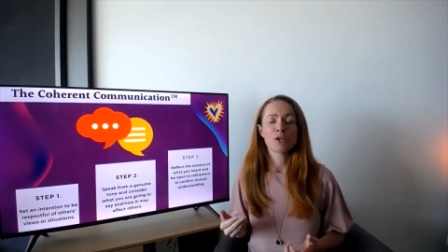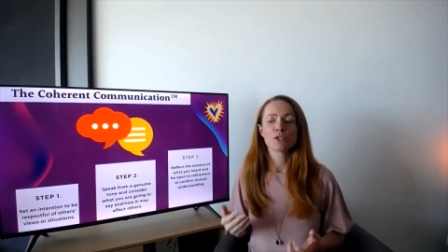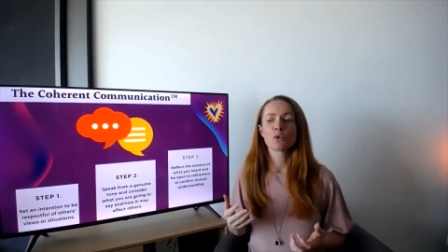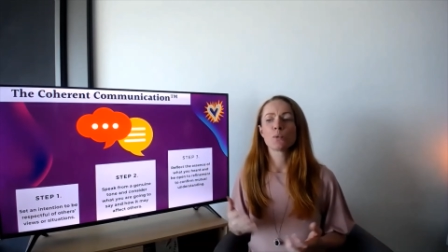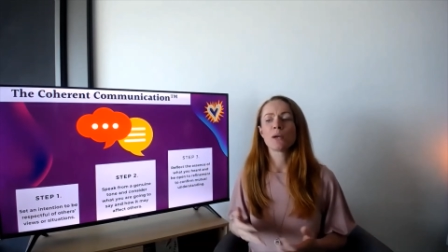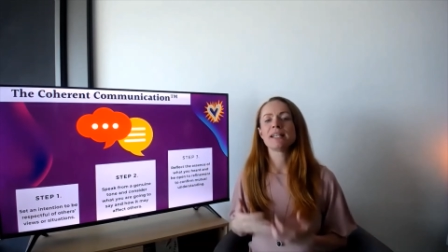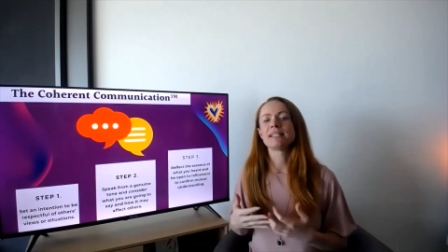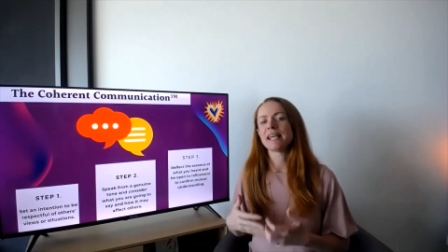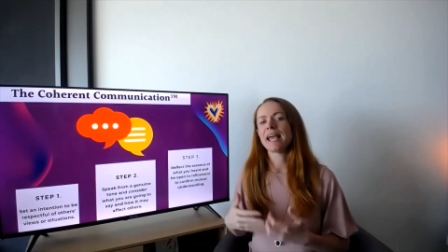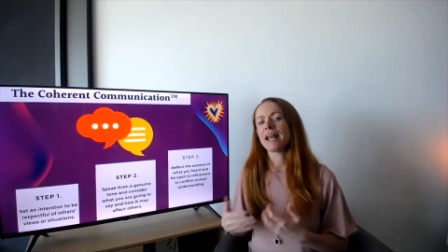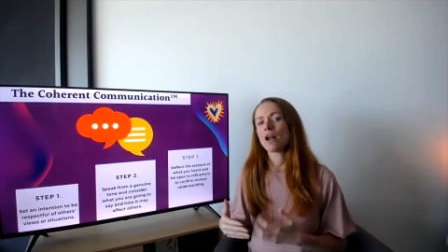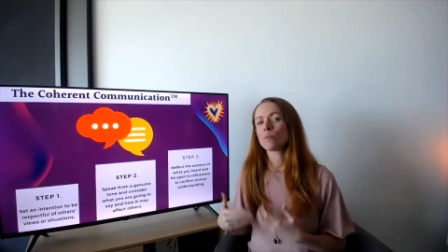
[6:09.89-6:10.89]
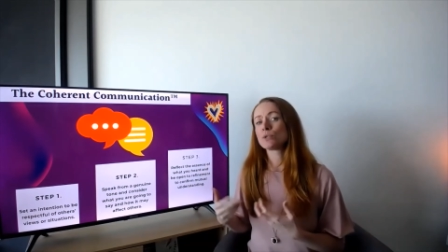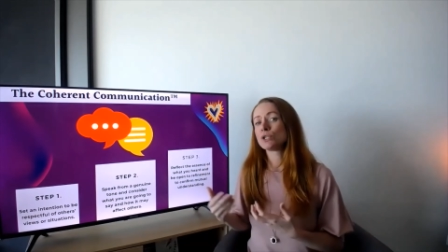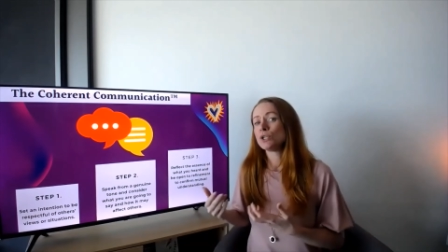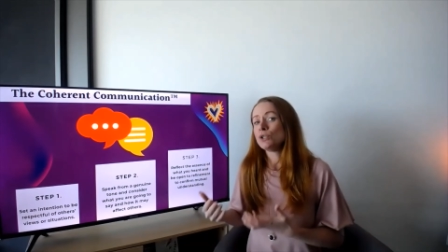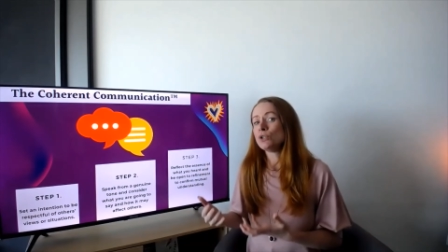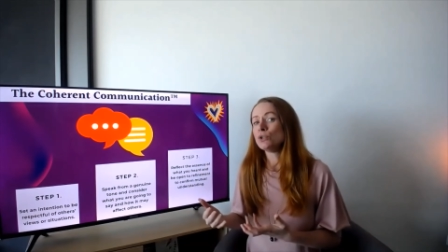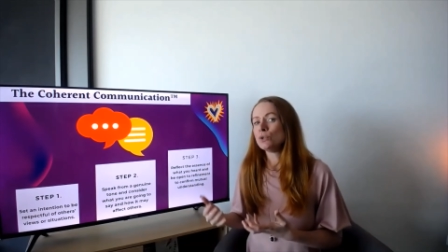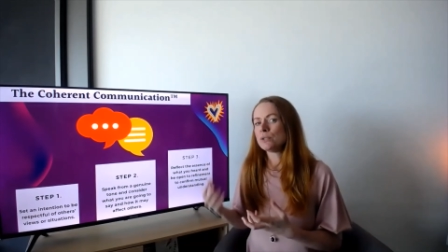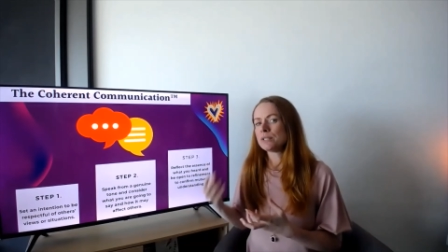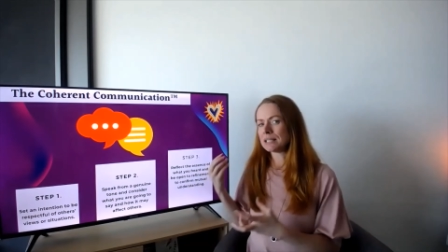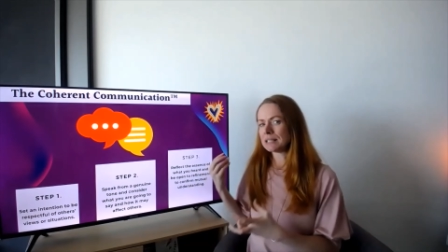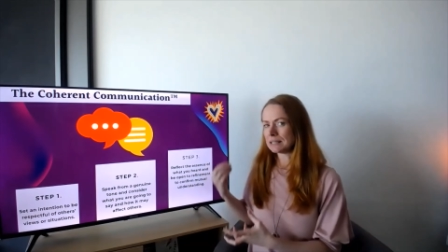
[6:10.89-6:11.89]
So it's then up to
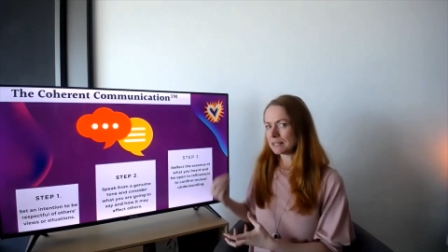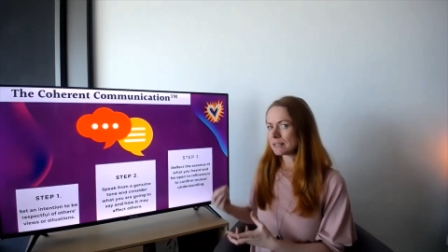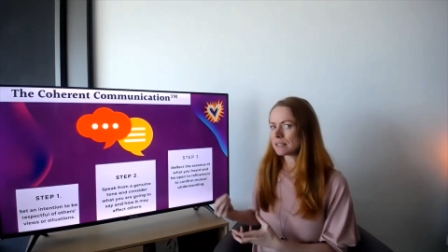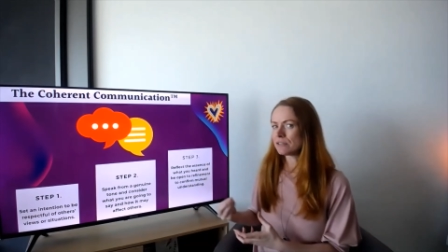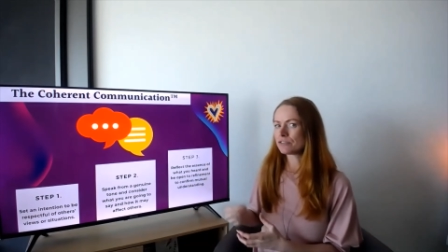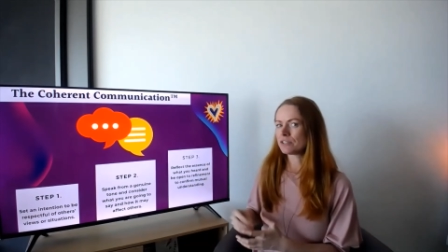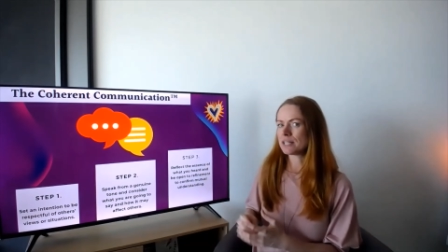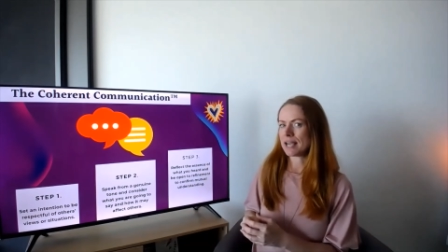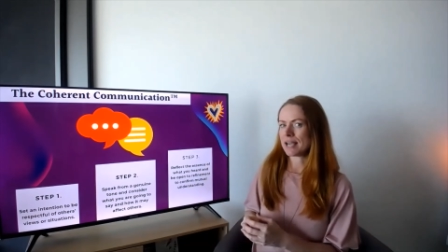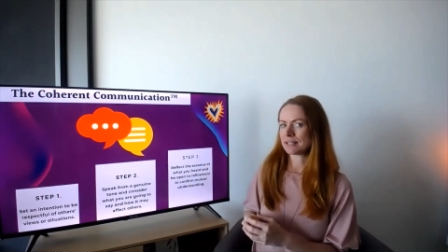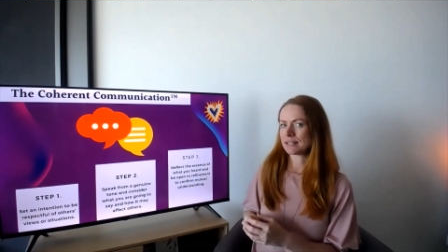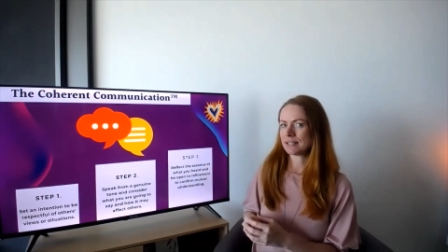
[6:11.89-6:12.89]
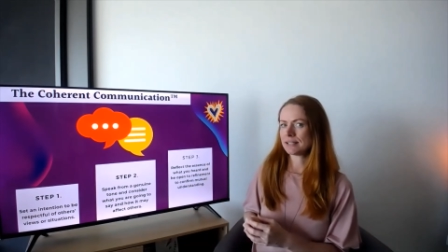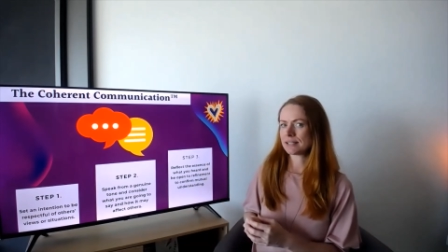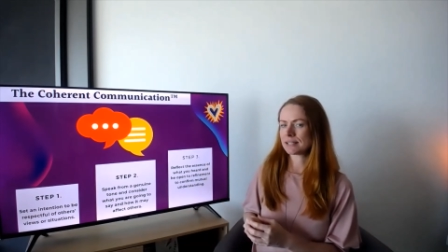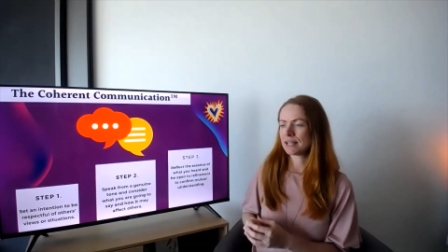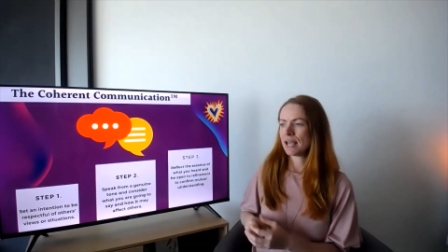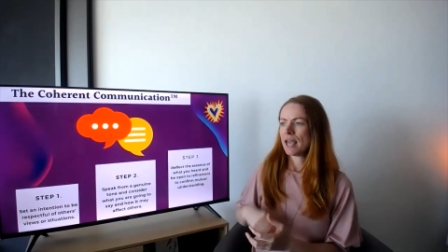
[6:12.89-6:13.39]
you to listen for the essence,